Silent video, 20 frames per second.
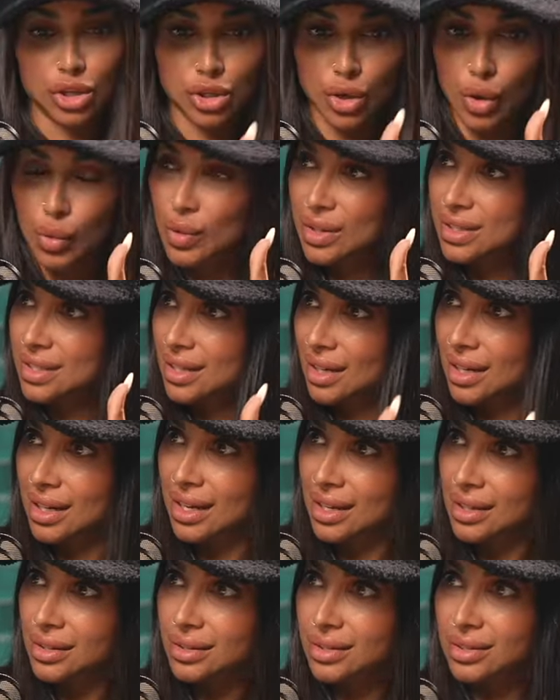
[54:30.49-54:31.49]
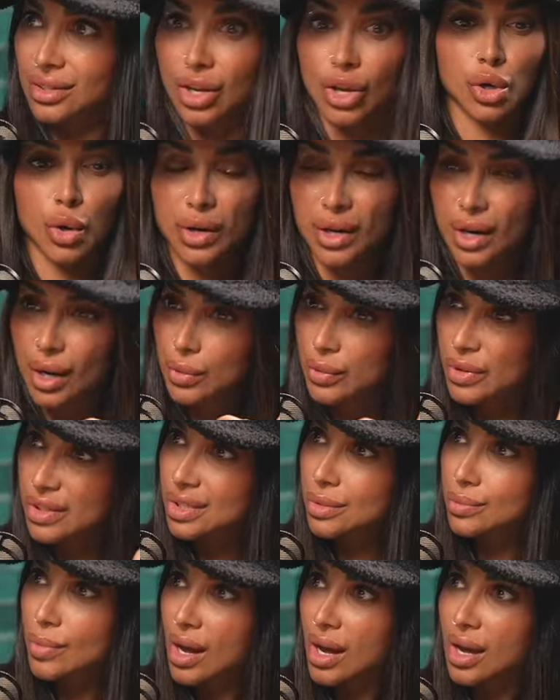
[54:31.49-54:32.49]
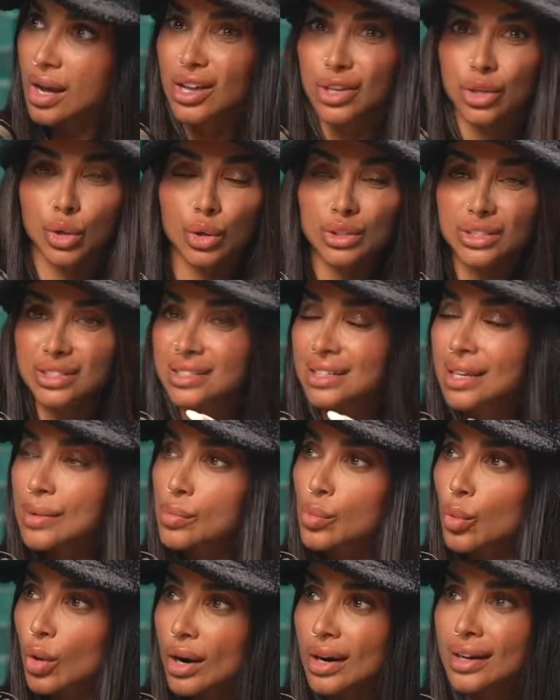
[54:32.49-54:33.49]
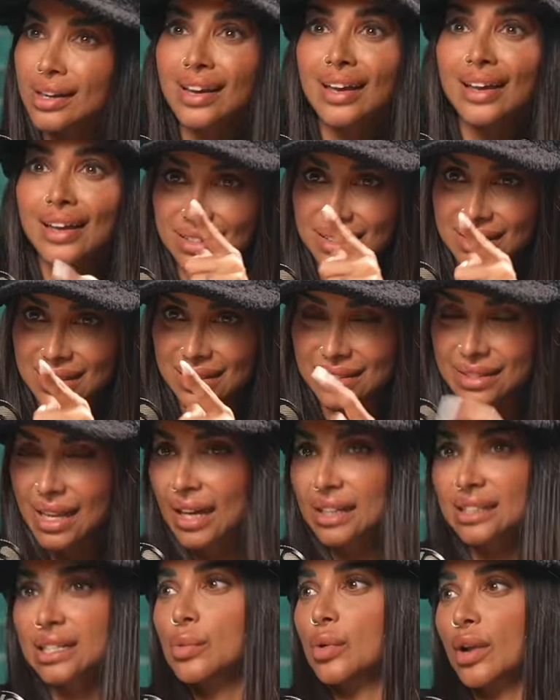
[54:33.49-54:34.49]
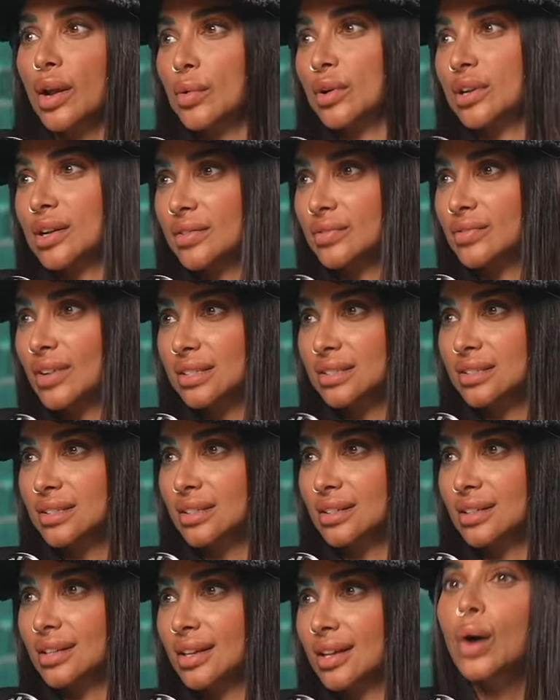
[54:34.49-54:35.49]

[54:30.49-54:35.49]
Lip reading: your resilience, your charisma, your teamwork, this is exactly what I want to invest in.